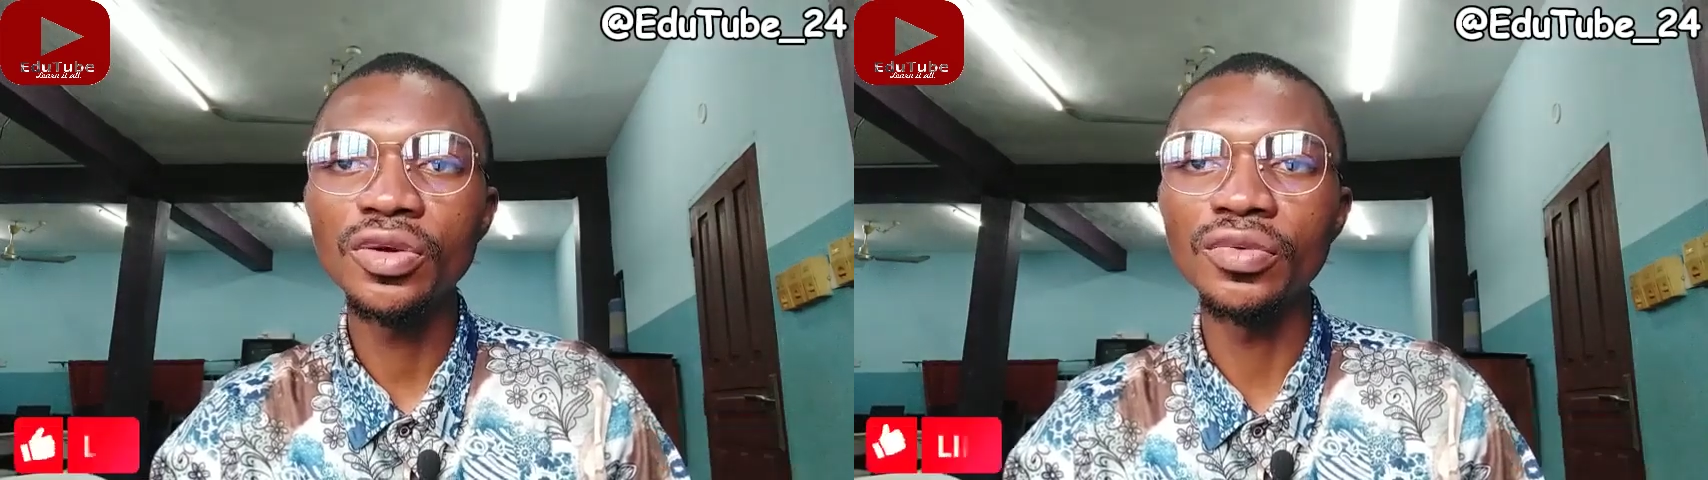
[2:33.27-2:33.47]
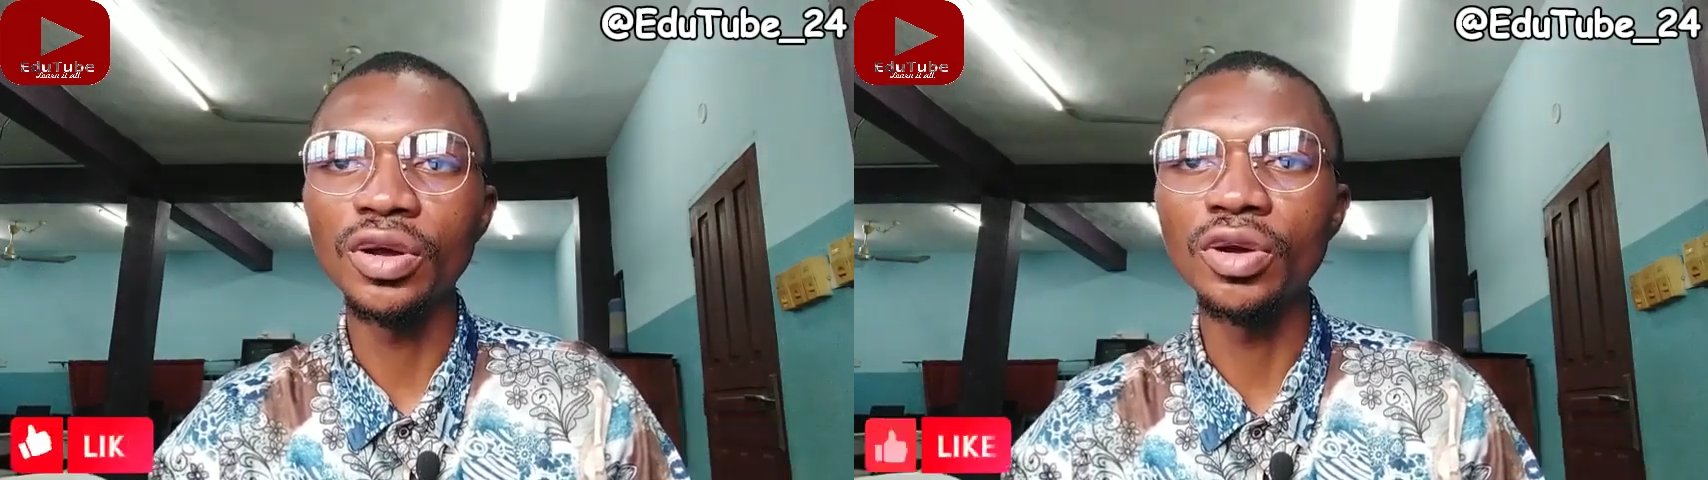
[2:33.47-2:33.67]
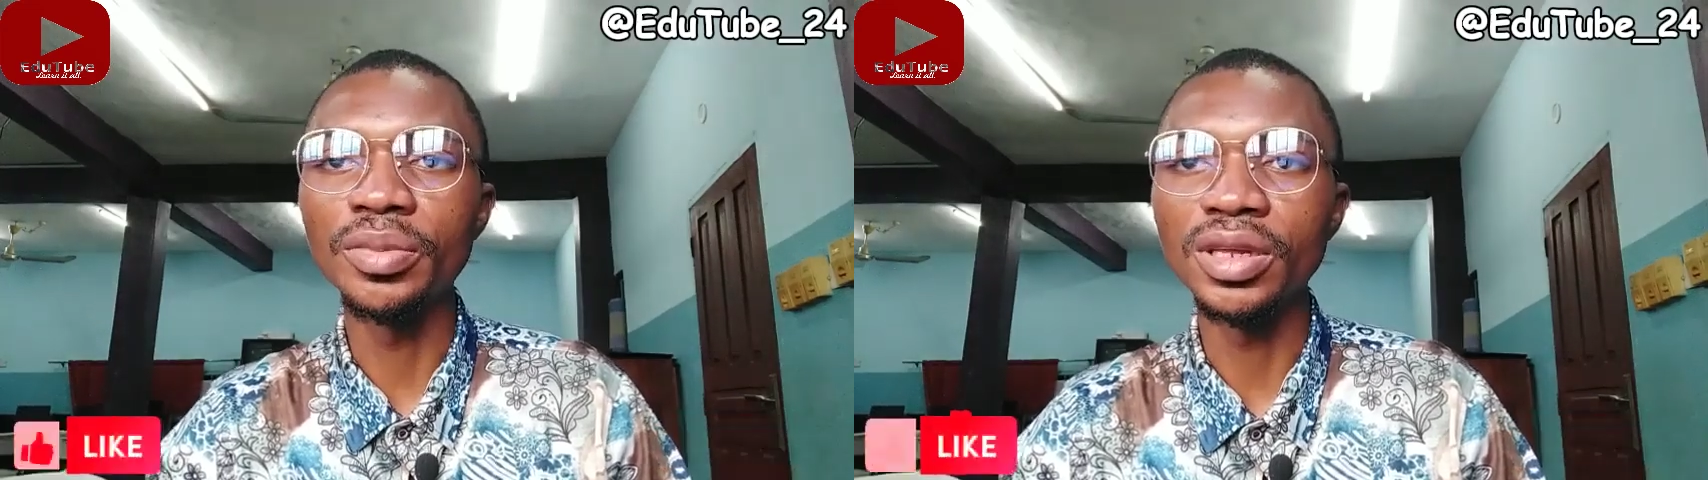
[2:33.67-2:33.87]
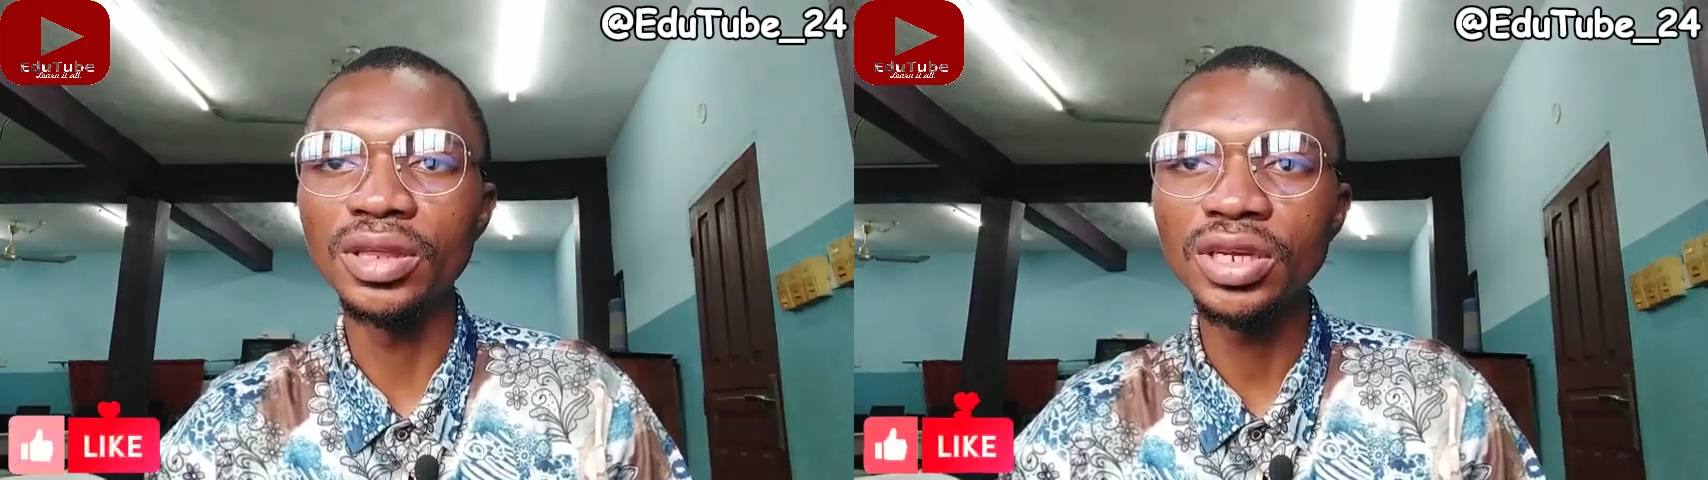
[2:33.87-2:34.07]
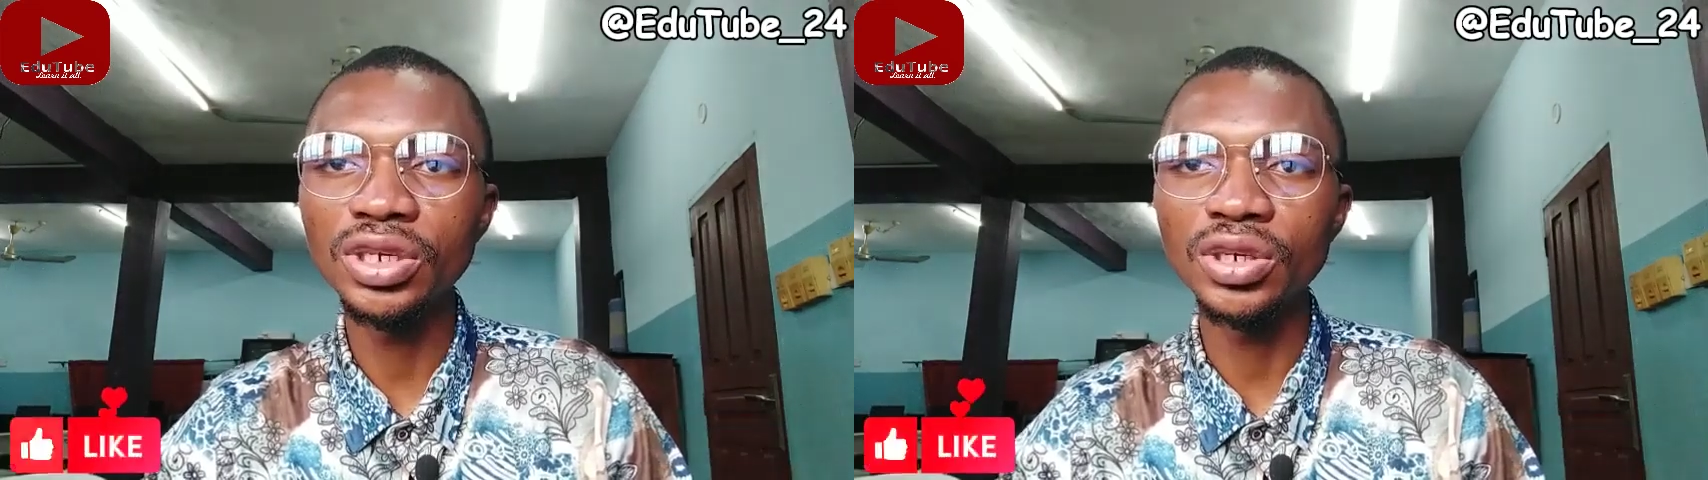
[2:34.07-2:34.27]

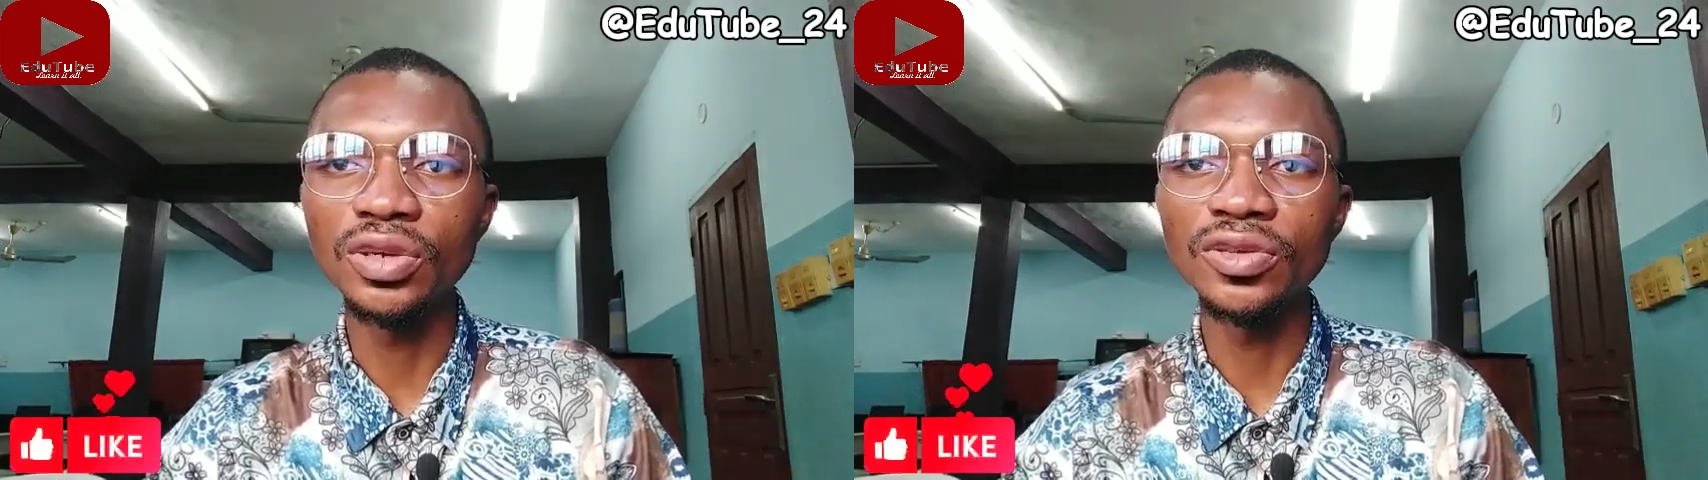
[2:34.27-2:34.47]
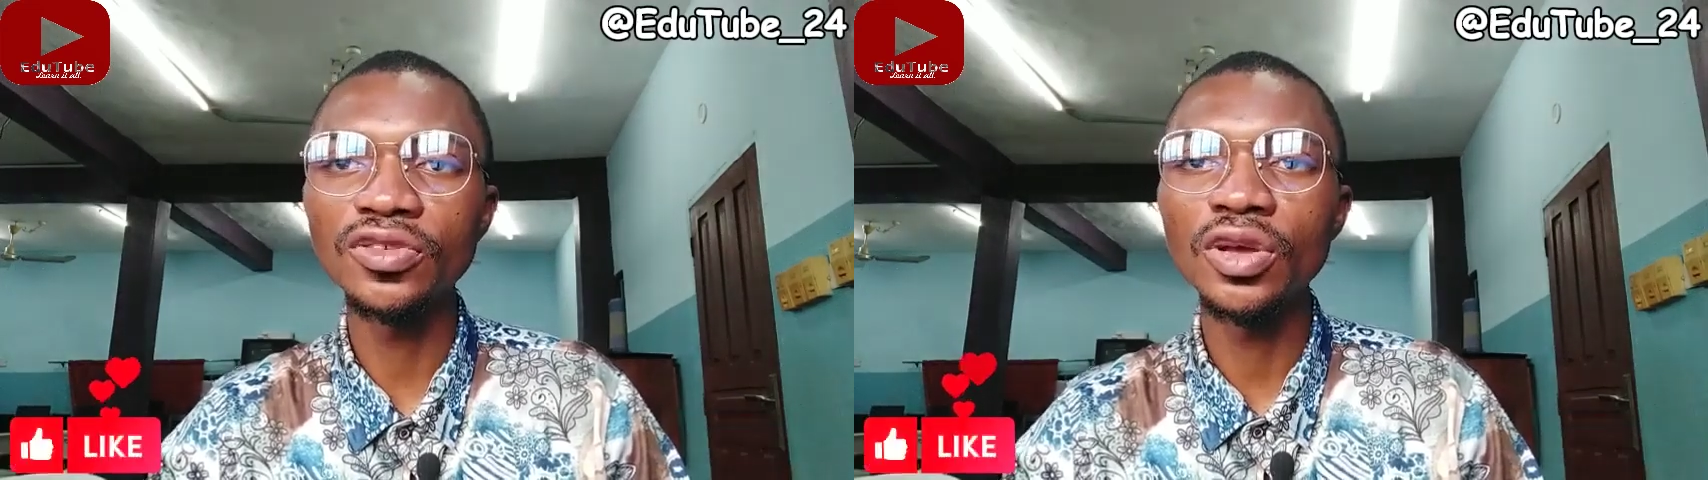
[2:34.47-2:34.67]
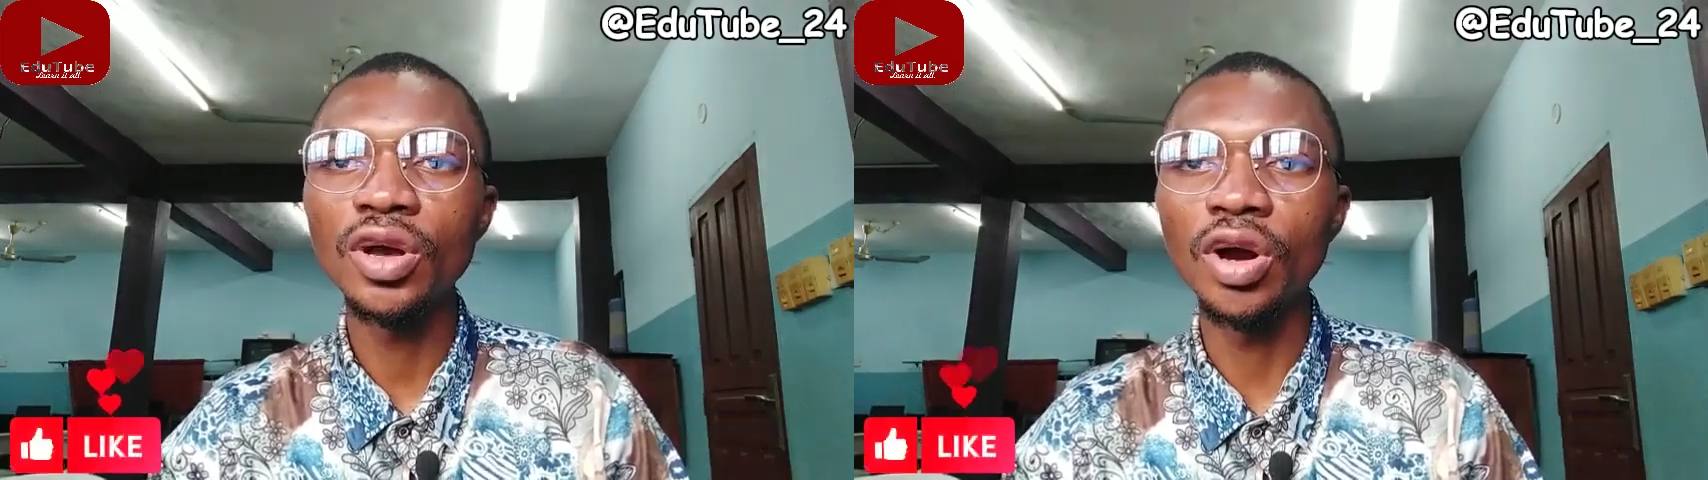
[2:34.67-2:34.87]
recommendations,